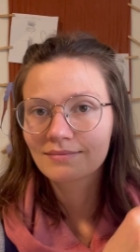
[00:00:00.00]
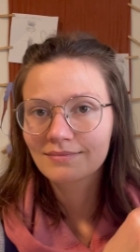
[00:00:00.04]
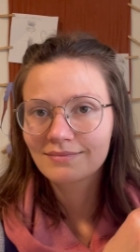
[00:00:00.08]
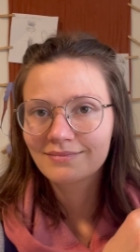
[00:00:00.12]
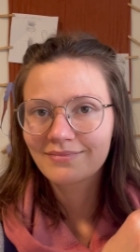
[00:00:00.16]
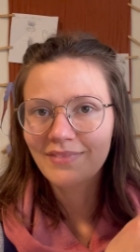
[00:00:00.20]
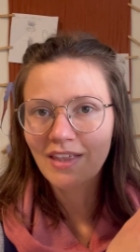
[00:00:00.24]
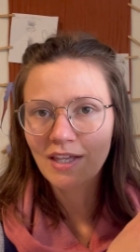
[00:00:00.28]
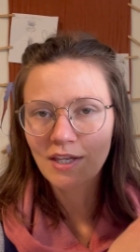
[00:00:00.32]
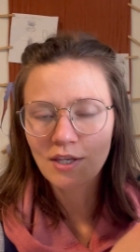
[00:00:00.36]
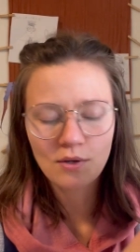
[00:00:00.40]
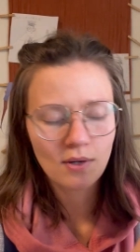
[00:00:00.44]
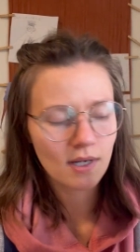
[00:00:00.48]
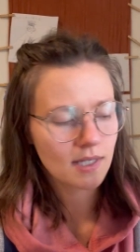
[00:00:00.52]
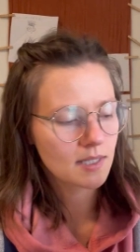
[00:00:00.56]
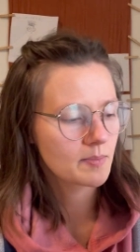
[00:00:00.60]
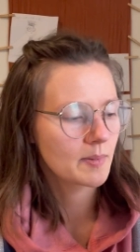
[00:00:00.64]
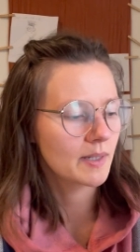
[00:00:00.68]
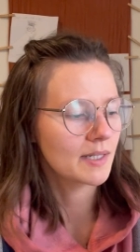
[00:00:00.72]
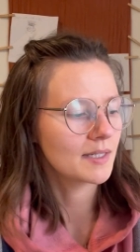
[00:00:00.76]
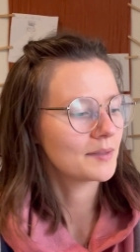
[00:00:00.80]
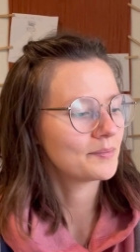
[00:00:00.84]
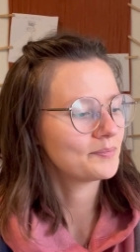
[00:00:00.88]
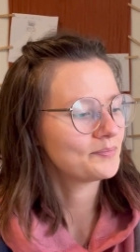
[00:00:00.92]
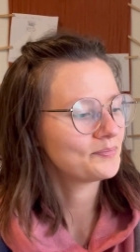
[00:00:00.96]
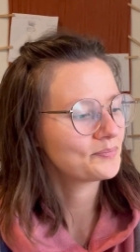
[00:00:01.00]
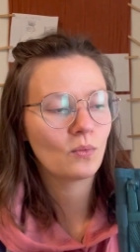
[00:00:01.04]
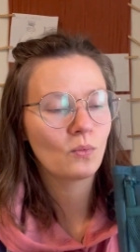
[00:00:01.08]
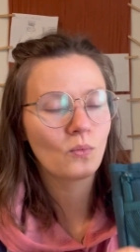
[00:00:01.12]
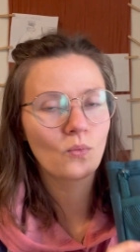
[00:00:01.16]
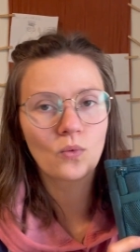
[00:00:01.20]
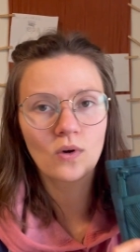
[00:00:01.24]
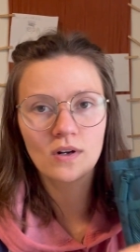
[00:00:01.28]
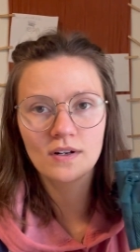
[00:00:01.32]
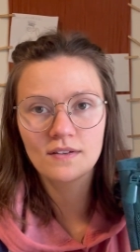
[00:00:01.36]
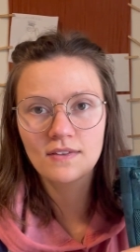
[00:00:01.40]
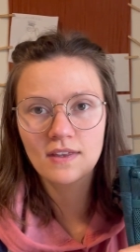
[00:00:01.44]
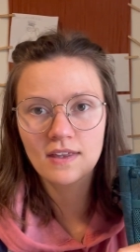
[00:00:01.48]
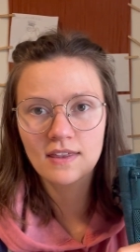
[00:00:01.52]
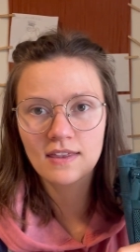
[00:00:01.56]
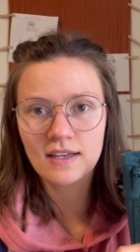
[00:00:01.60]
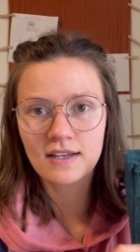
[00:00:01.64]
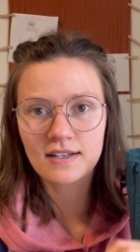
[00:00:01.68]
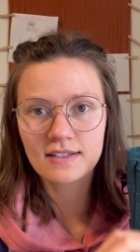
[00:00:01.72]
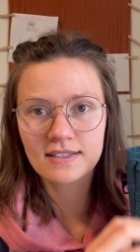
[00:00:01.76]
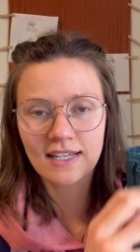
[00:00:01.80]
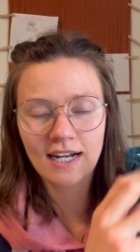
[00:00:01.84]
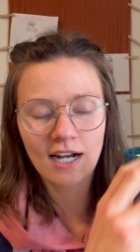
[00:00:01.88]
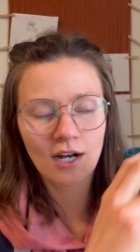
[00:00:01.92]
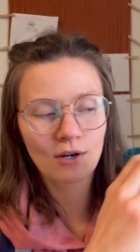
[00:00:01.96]
Thank you, husband. One of the
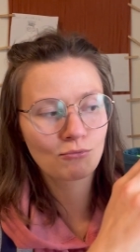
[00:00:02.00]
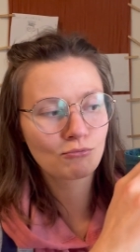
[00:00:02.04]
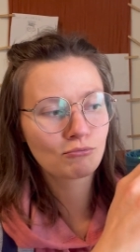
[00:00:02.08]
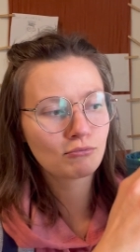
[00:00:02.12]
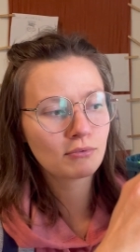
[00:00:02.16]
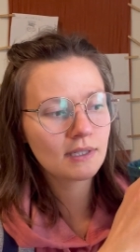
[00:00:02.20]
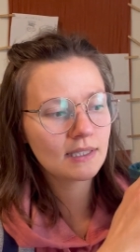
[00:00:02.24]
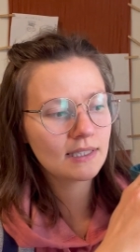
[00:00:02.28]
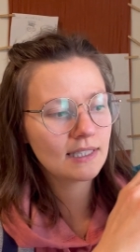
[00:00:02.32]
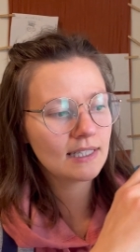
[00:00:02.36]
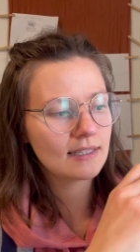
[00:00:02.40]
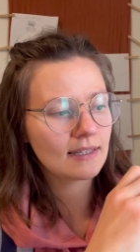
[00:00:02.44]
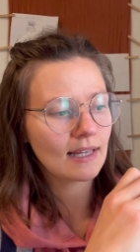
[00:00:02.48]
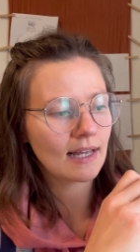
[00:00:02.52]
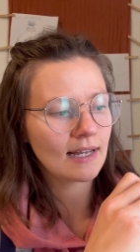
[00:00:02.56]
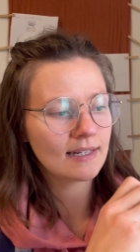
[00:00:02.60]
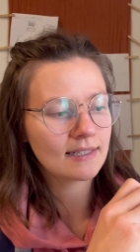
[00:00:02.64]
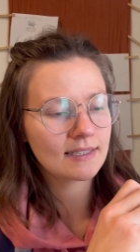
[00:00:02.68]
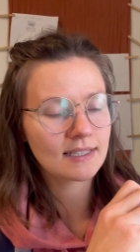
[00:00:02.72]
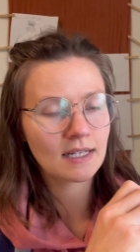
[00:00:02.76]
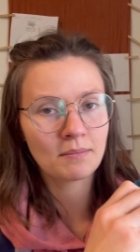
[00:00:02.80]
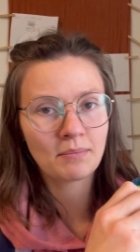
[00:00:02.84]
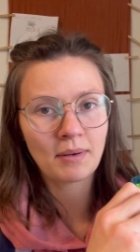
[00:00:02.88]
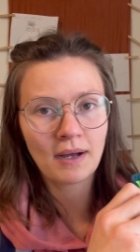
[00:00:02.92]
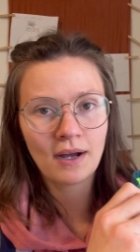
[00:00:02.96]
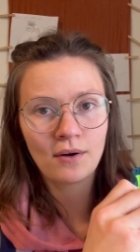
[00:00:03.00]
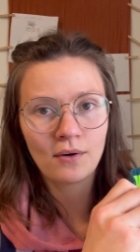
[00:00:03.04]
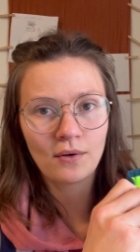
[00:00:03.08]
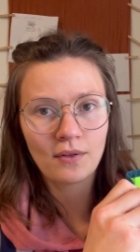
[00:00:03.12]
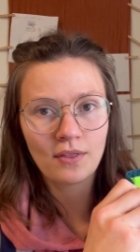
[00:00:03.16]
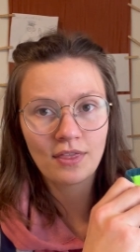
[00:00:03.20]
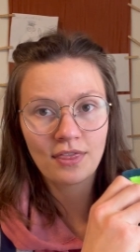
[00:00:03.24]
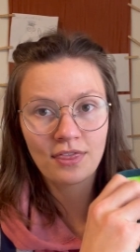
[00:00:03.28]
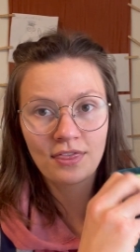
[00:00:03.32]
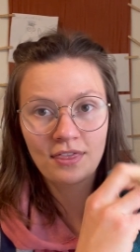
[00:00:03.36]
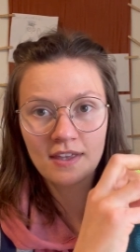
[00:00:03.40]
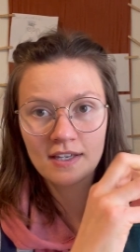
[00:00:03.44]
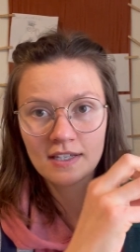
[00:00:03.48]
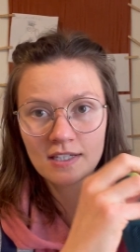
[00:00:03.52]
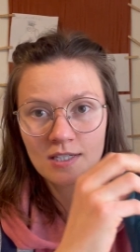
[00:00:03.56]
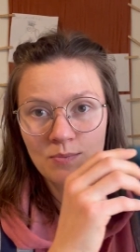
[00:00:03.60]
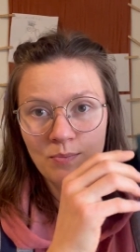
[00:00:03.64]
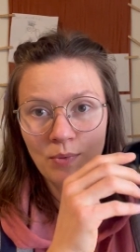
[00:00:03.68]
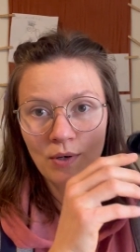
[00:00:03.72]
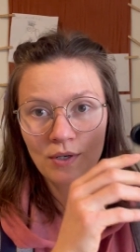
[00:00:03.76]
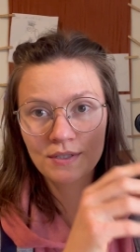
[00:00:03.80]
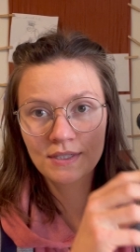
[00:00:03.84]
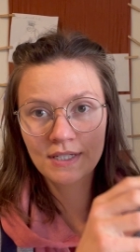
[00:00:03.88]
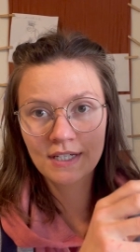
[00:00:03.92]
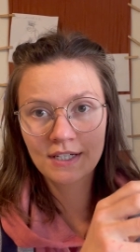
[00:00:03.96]
things that I really liked about this
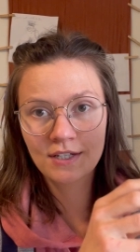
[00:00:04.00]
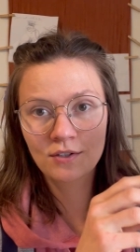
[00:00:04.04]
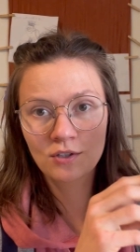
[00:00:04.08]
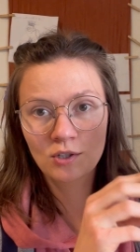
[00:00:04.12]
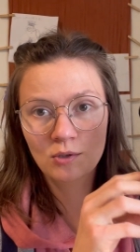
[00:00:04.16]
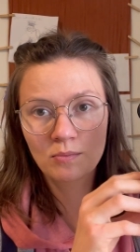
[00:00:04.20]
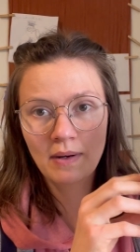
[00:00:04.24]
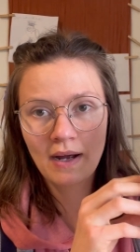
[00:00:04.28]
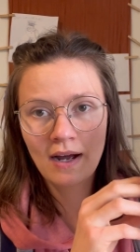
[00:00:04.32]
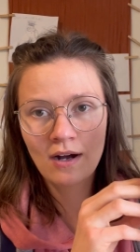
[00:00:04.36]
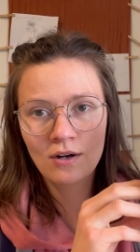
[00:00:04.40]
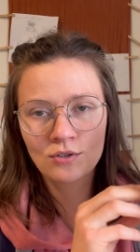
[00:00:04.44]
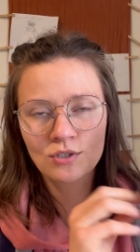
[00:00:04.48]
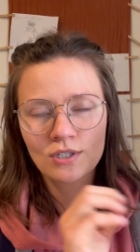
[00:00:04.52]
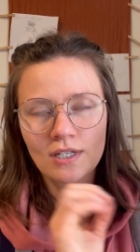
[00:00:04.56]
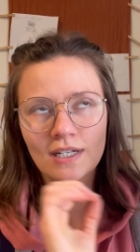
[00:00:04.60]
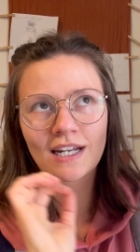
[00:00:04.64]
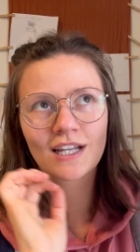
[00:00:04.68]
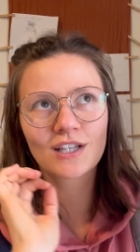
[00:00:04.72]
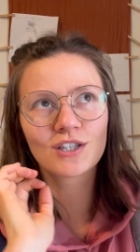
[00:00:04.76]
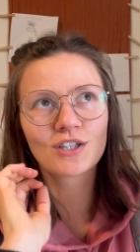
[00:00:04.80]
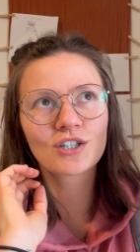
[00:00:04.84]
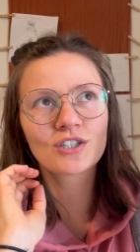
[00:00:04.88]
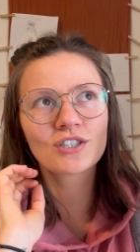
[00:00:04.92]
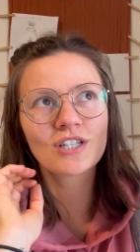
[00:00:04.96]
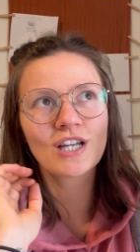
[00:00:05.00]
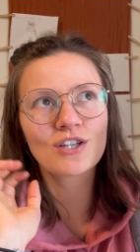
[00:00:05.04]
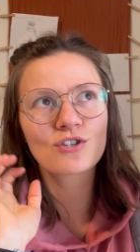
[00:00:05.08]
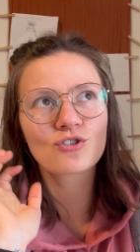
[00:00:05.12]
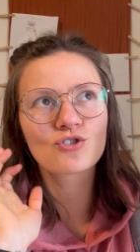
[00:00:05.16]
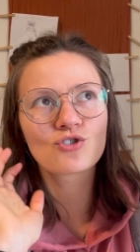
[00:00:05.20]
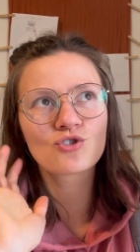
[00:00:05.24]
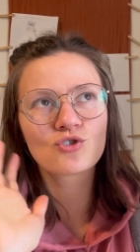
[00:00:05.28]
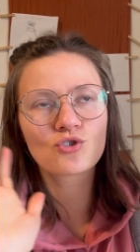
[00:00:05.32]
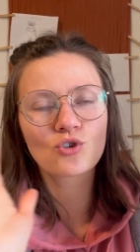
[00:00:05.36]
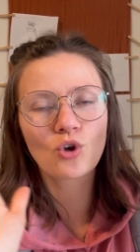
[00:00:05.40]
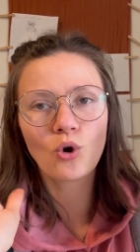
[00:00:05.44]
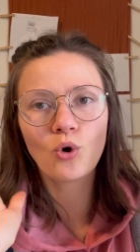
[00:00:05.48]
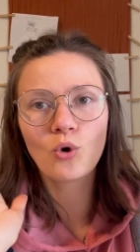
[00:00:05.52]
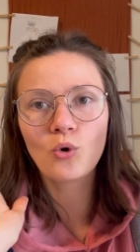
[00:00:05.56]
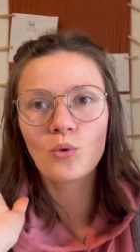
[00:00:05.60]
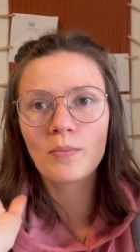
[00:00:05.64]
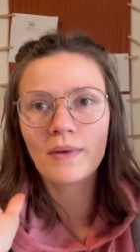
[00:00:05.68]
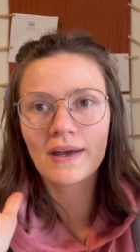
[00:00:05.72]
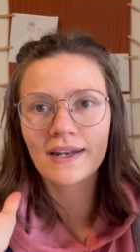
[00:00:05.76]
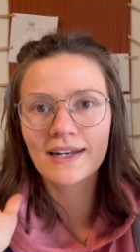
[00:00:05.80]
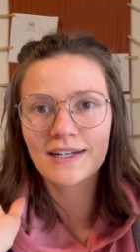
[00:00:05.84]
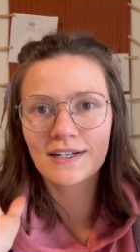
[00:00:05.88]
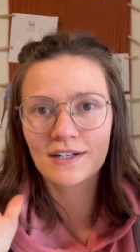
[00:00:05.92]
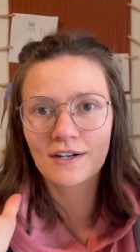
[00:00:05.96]
particular pouch, and I looked at so
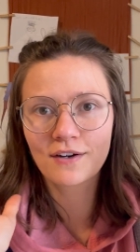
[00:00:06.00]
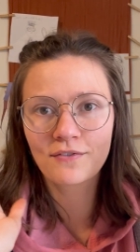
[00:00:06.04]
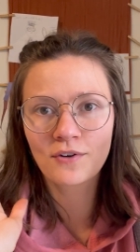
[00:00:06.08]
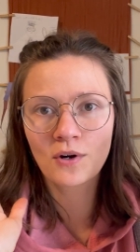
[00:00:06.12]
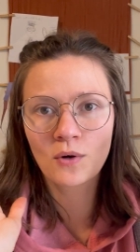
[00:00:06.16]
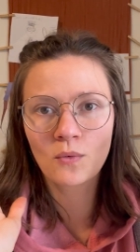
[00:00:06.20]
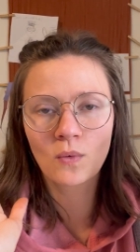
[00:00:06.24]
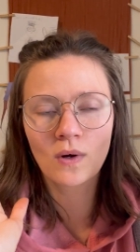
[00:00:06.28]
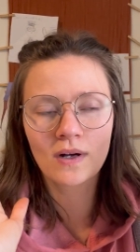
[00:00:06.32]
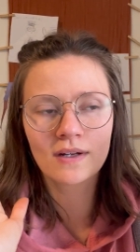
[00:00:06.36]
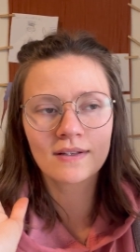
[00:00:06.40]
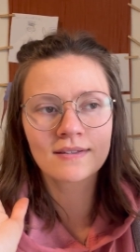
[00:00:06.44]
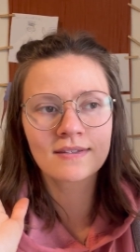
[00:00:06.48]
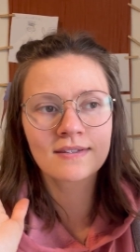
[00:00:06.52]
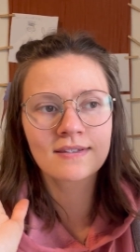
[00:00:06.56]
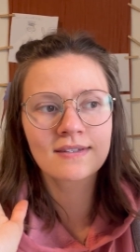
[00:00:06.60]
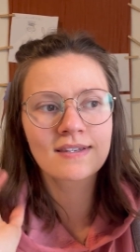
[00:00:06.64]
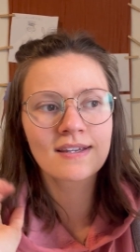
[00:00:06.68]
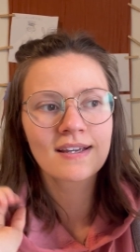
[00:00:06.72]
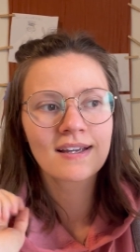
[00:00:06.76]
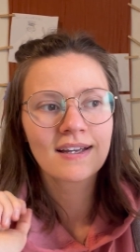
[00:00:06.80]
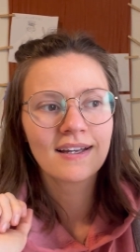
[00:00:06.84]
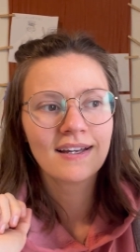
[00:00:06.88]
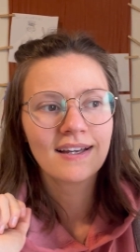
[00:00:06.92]
many different ones